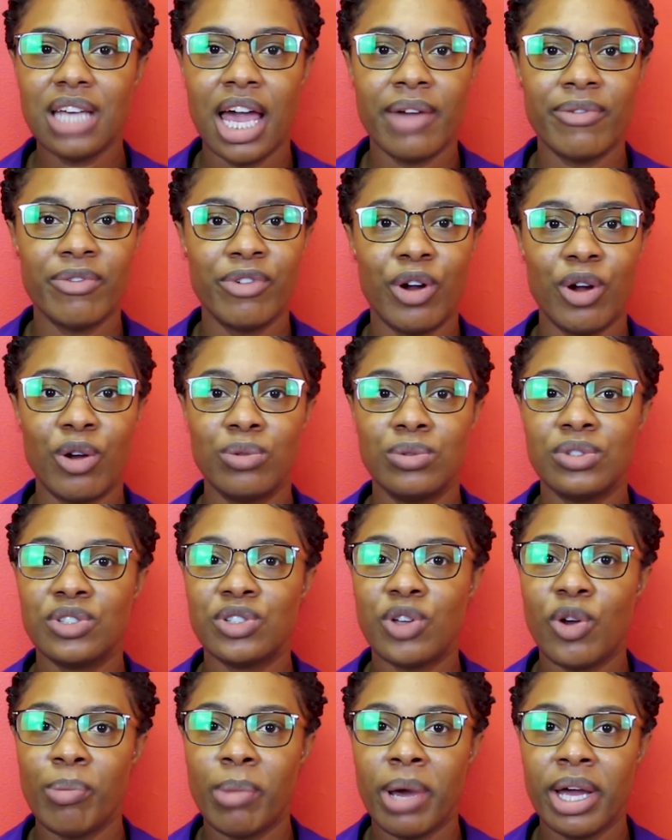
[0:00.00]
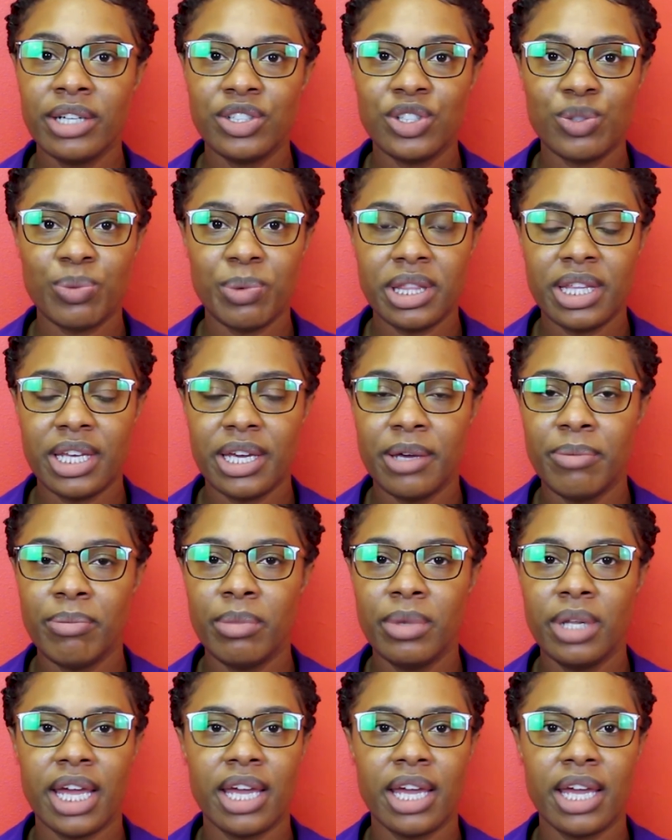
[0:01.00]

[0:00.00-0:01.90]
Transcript: I've grown so much with him.